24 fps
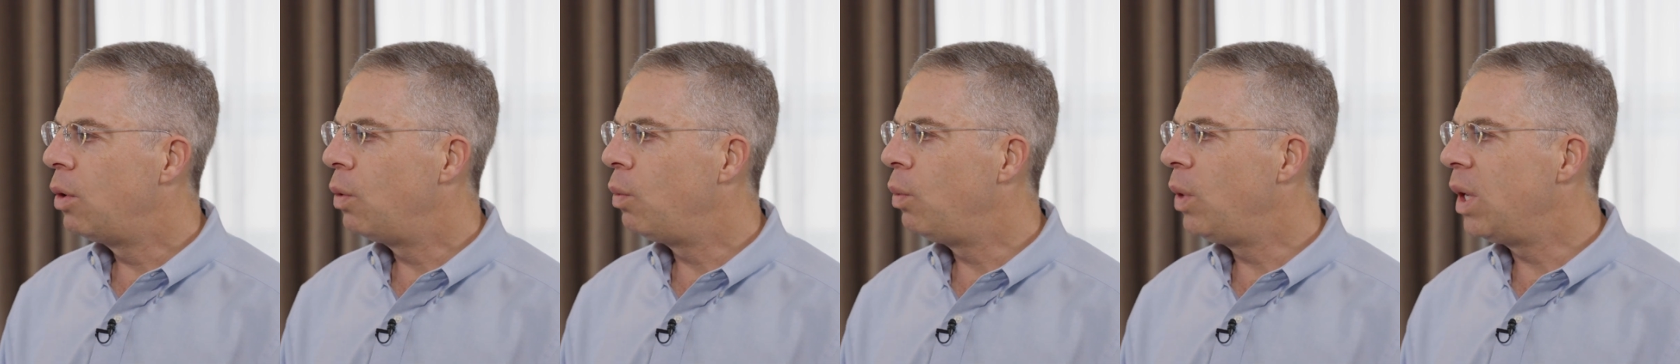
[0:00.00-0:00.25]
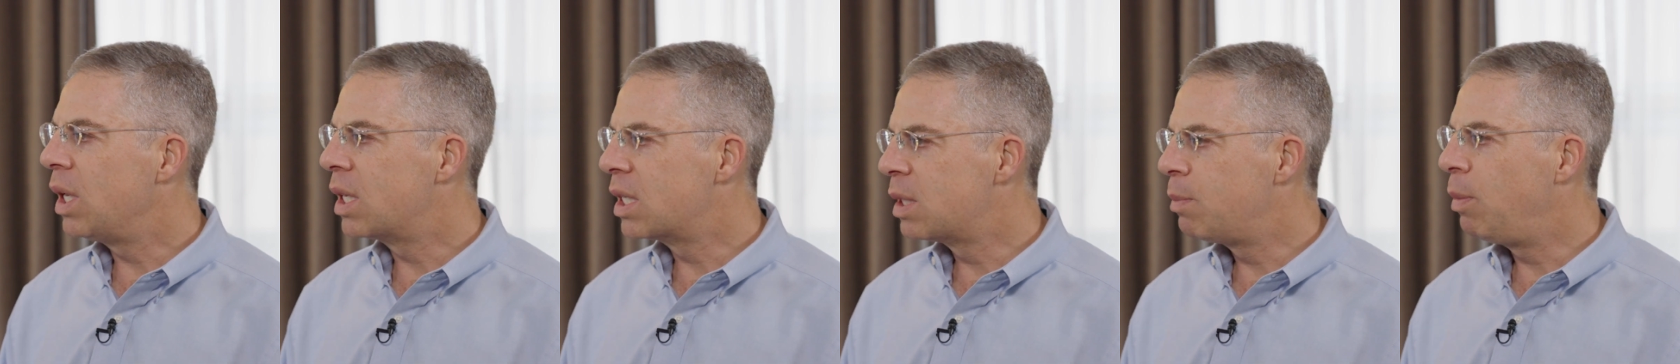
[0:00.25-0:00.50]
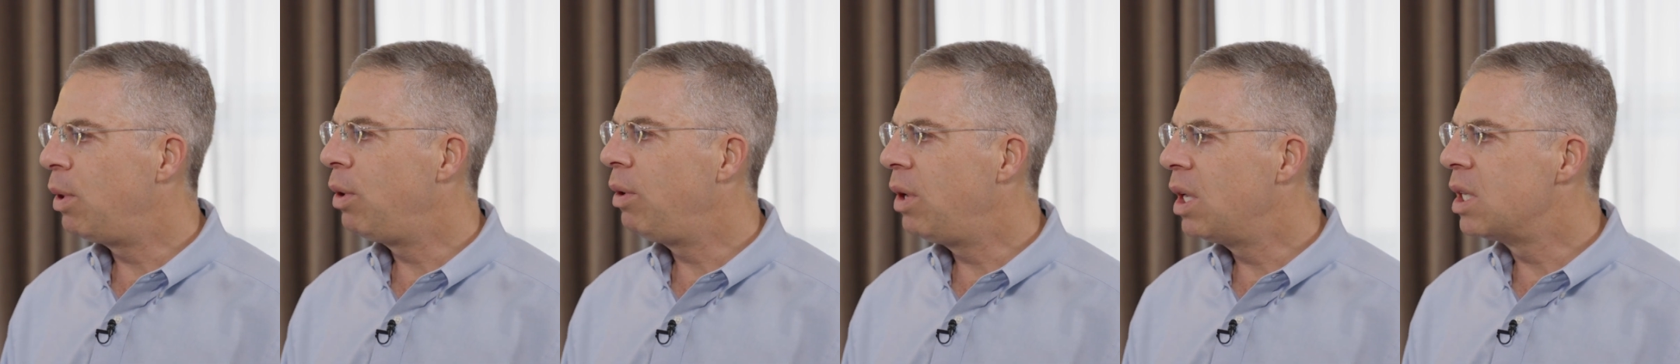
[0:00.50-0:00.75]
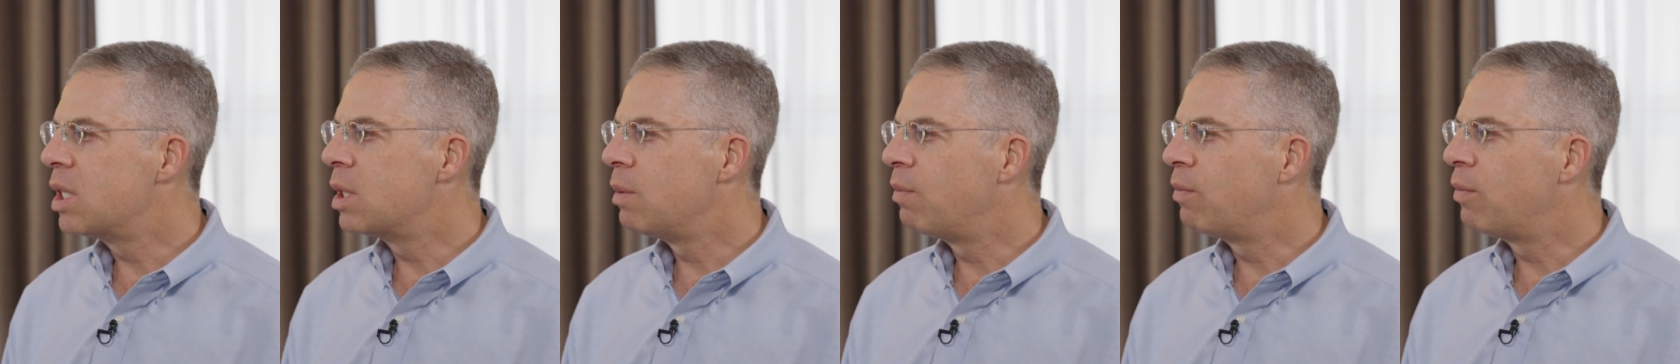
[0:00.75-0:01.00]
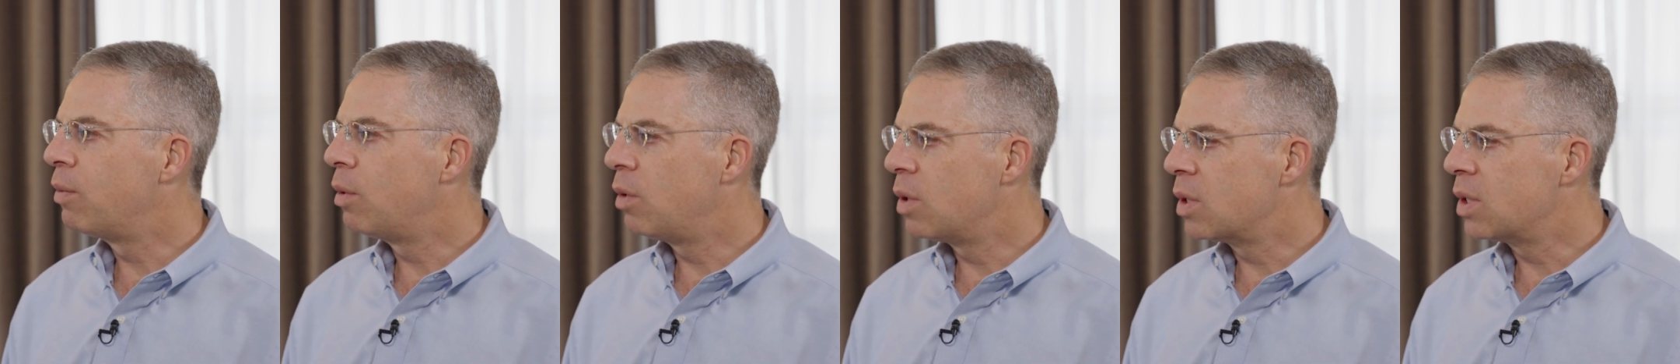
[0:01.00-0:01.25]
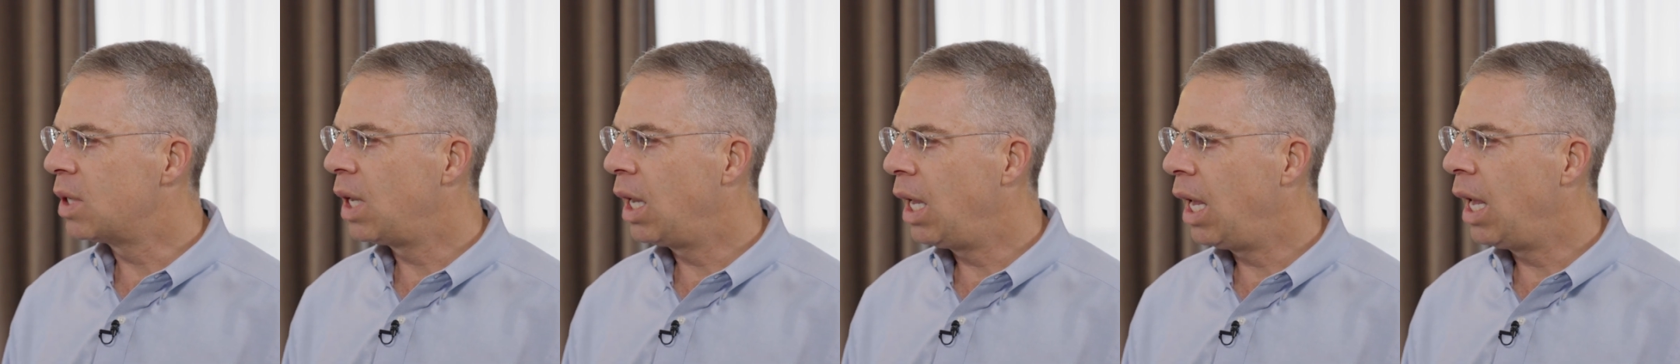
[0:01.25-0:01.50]
We experience them
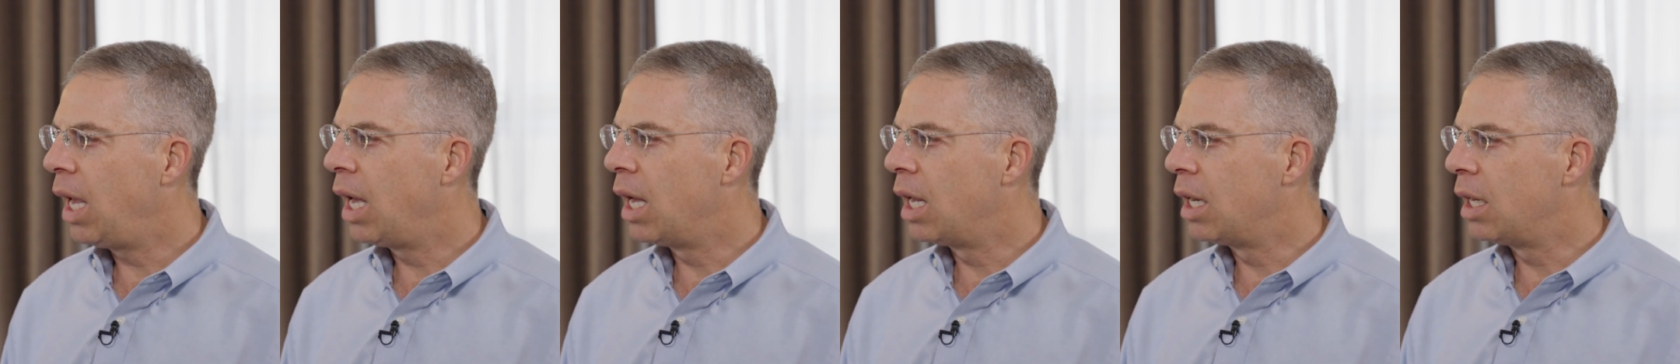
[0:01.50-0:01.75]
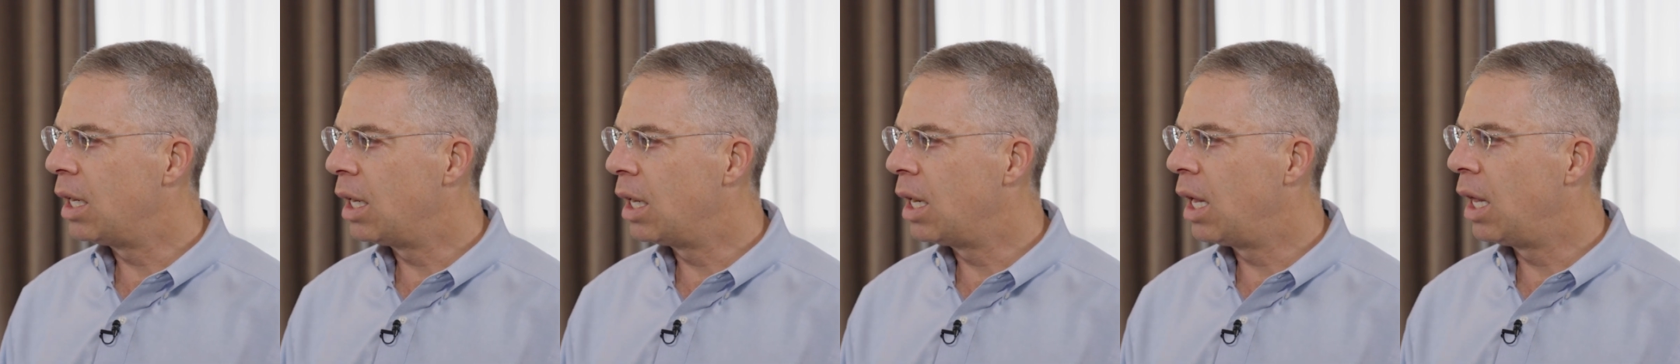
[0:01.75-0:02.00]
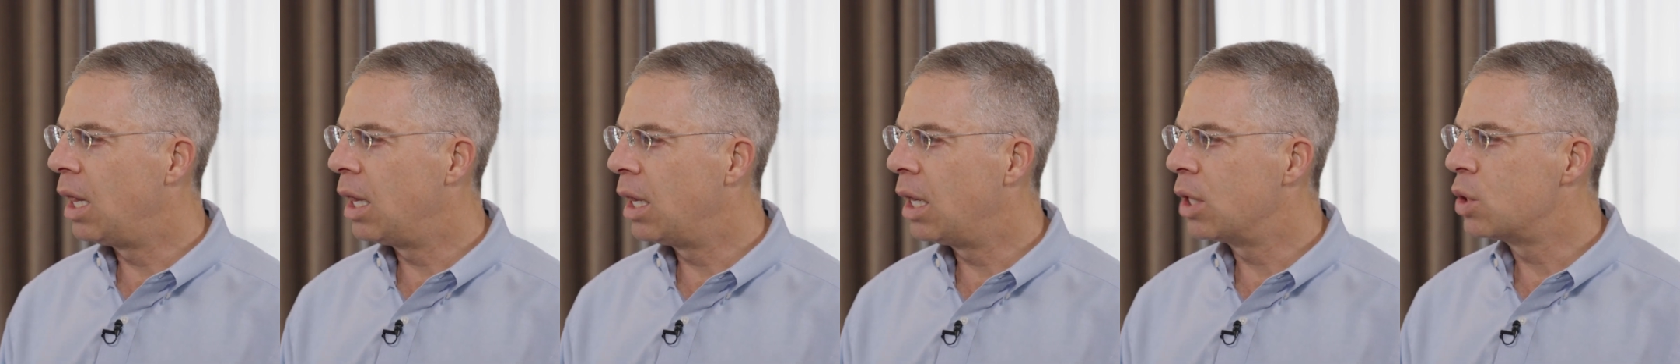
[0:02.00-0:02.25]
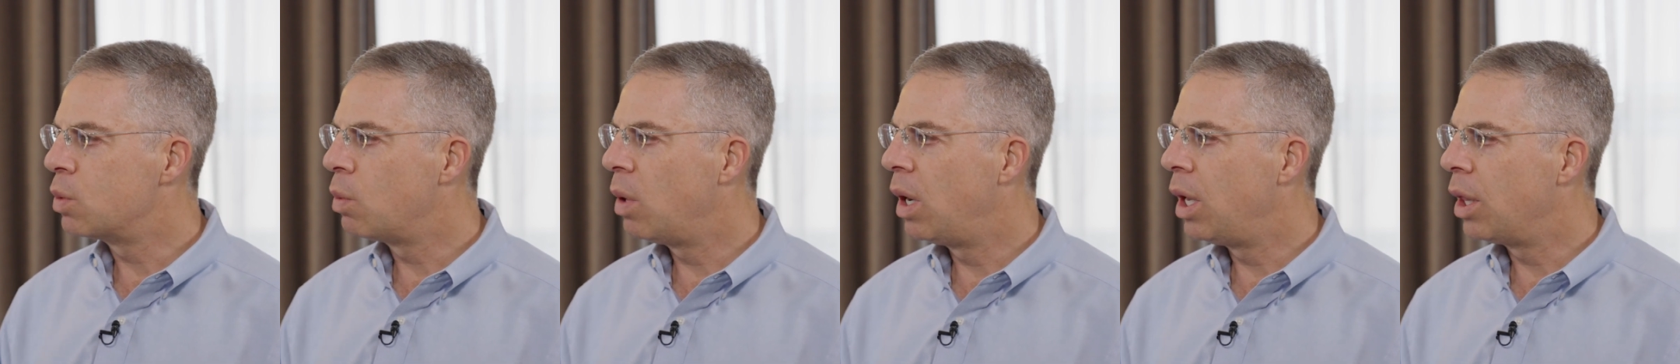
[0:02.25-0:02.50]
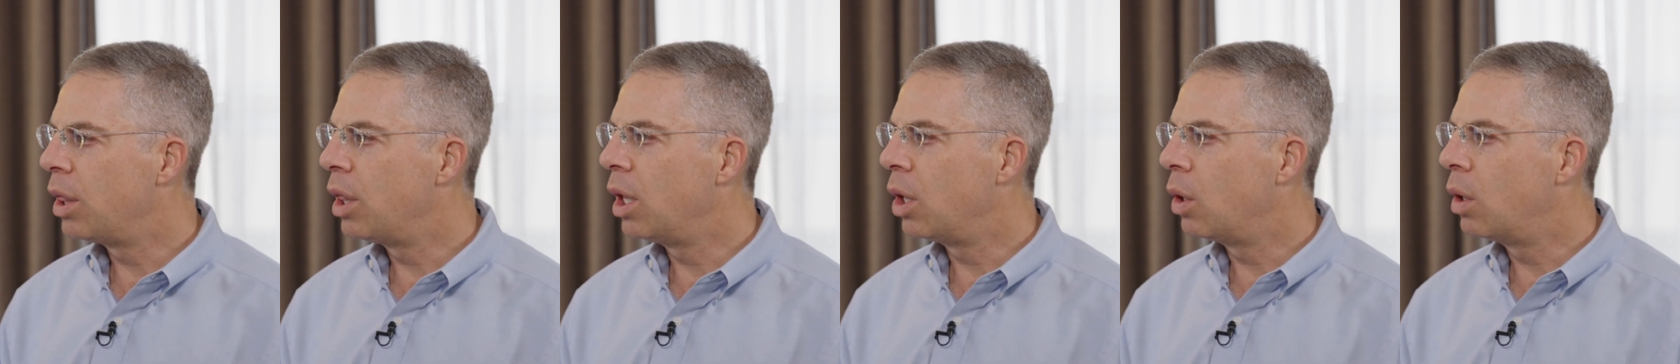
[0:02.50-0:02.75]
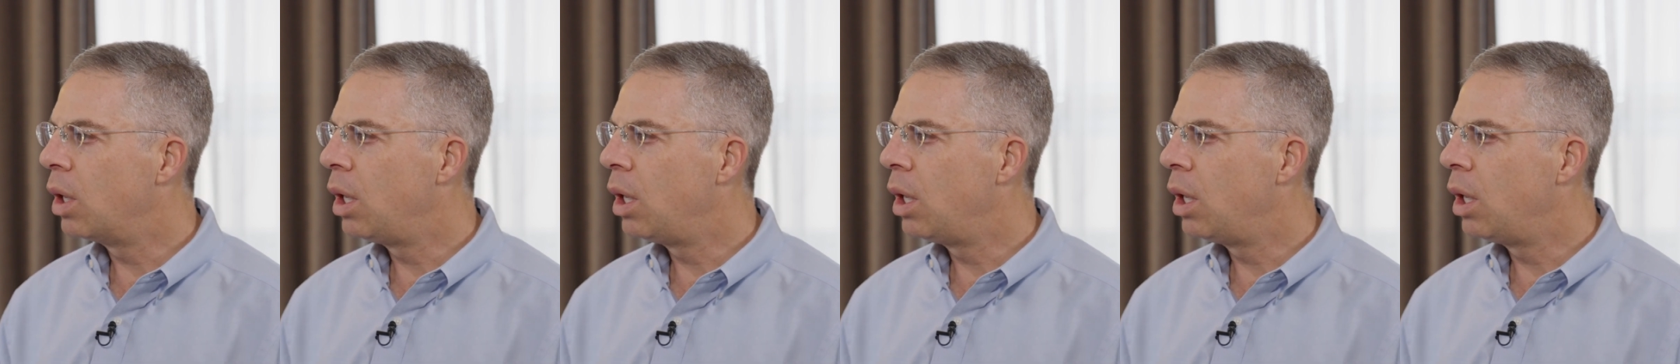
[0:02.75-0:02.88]
firsthand, and that's why I think